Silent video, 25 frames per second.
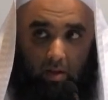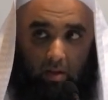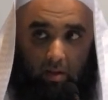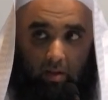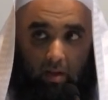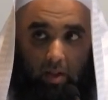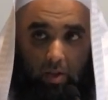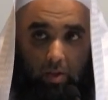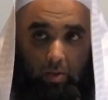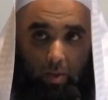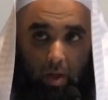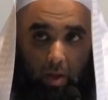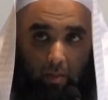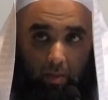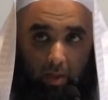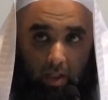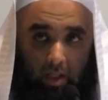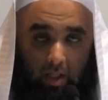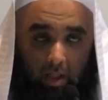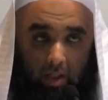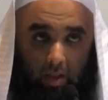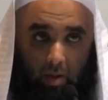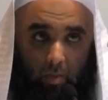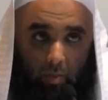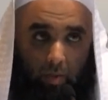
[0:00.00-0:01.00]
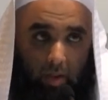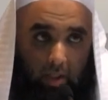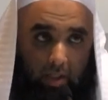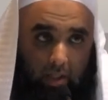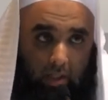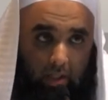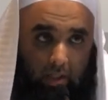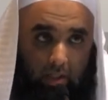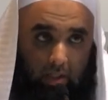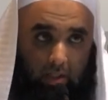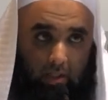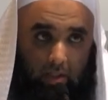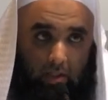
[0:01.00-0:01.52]
That's why we hear the word
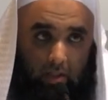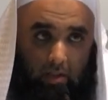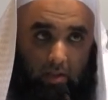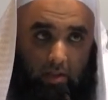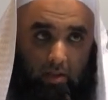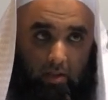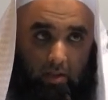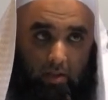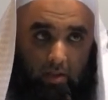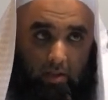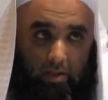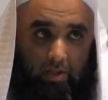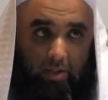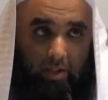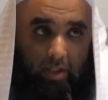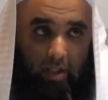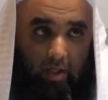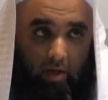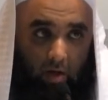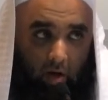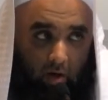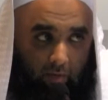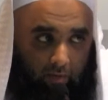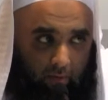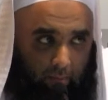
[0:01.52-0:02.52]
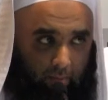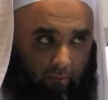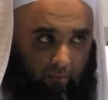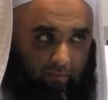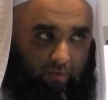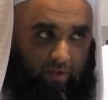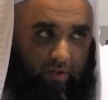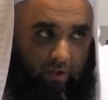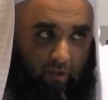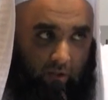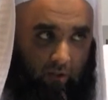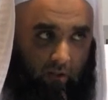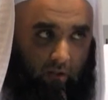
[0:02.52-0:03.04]
the seerah of the Prophet
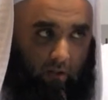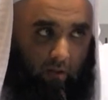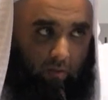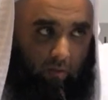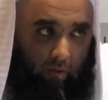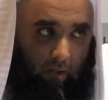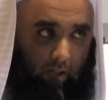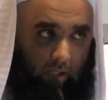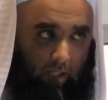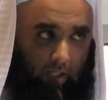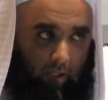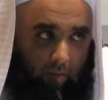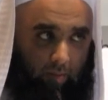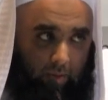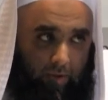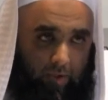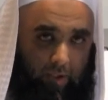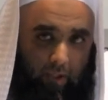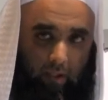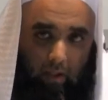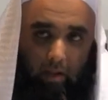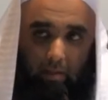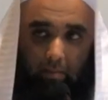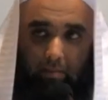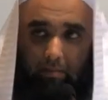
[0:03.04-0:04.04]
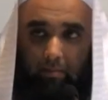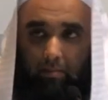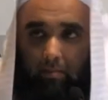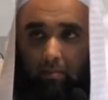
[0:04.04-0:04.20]
sallallahu alayhi wa sallam.